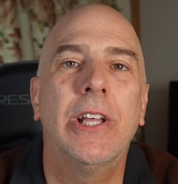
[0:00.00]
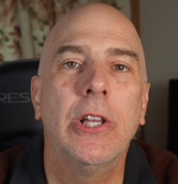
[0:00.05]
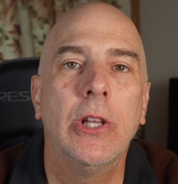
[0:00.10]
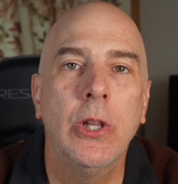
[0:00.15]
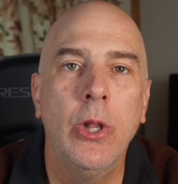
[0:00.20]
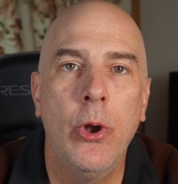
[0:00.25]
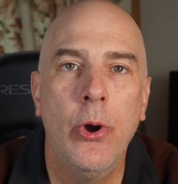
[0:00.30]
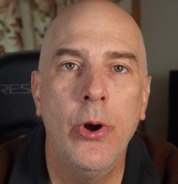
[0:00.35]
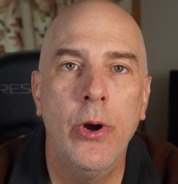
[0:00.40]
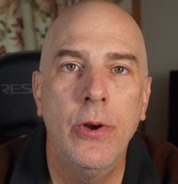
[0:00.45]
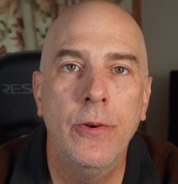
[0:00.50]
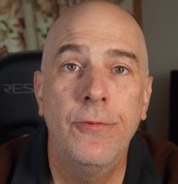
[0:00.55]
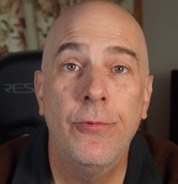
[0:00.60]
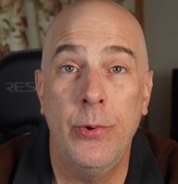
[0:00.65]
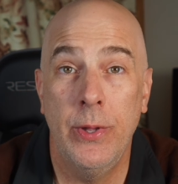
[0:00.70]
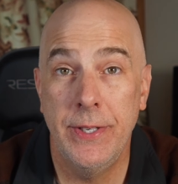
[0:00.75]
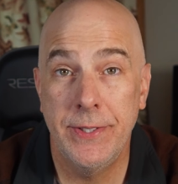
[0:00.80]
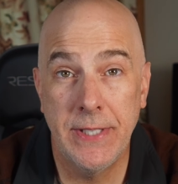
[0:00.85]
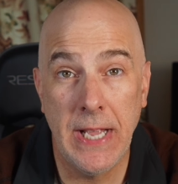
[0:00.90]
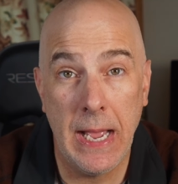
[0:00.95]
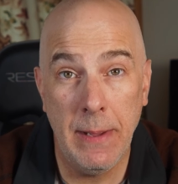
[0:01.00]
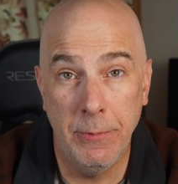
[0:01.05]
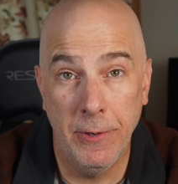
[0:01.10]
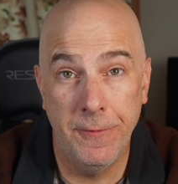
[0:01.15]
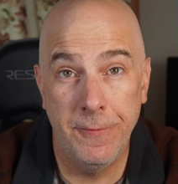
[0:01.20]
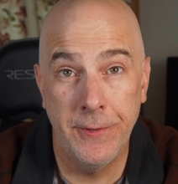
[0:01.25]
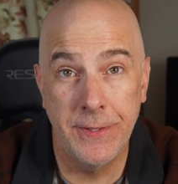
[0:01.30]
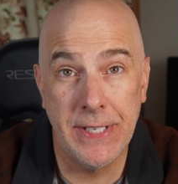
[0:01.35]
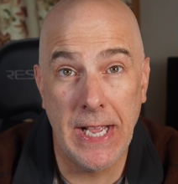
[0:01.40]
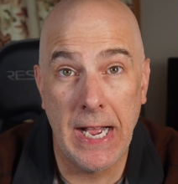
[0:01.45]
learn for the type of
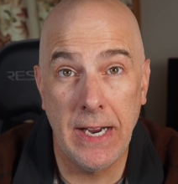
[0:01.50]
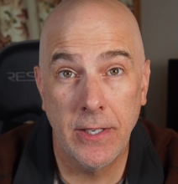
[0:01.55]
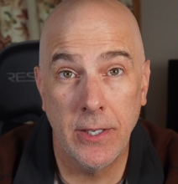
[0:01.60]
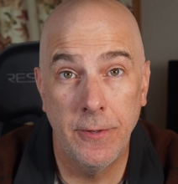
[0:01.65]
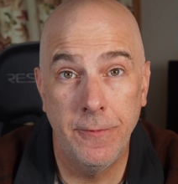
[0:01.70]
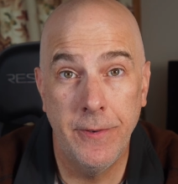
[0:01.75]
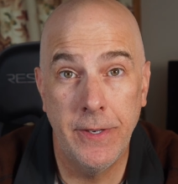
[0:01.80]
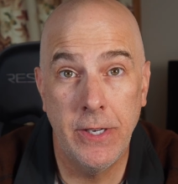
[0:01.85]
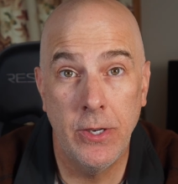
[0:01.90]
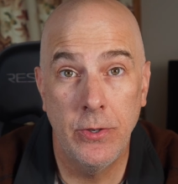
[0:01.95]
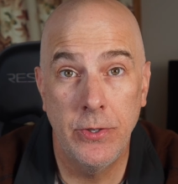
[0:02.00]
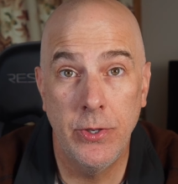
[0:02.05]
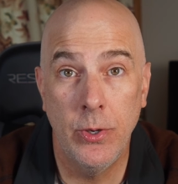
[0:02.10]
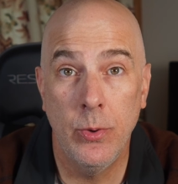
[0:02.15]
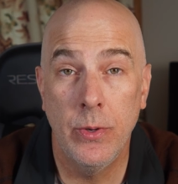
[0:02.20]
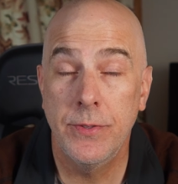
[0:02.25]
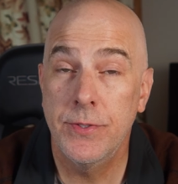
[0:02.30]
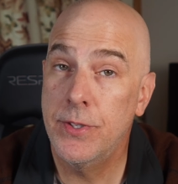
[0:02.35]
photography you're doing.